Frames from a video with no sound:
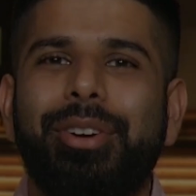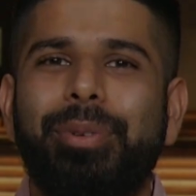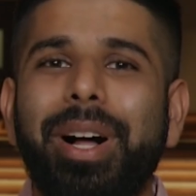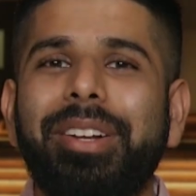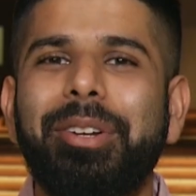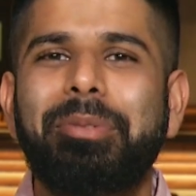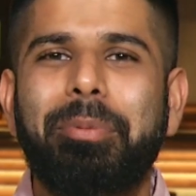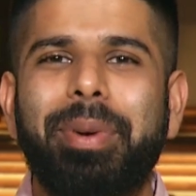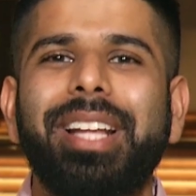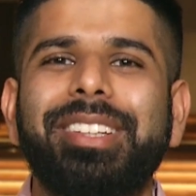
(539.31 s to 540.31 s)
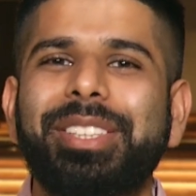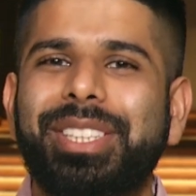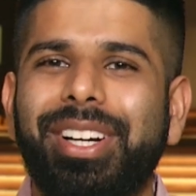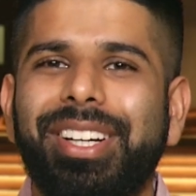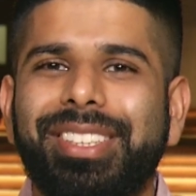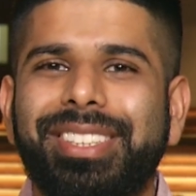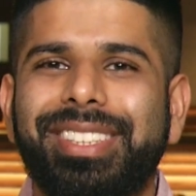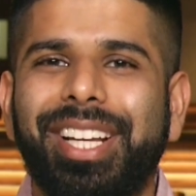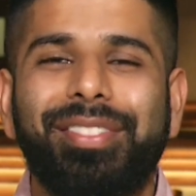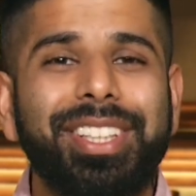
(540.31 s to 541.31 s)
Welcome to Bethel Church.
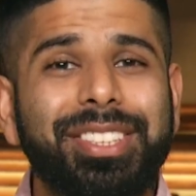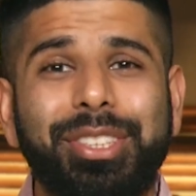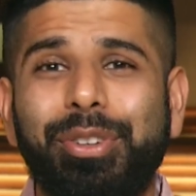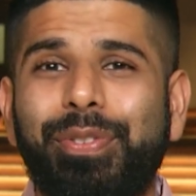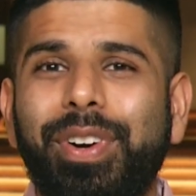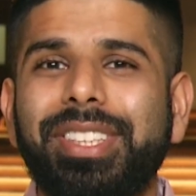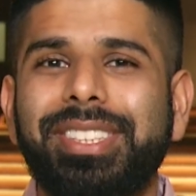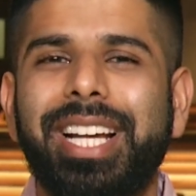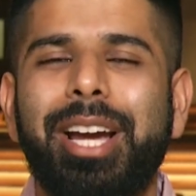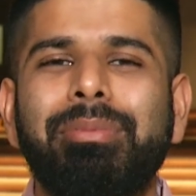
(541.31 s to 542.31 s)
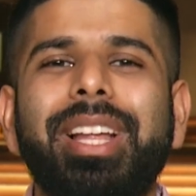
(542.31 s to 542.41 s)
If this is your first time,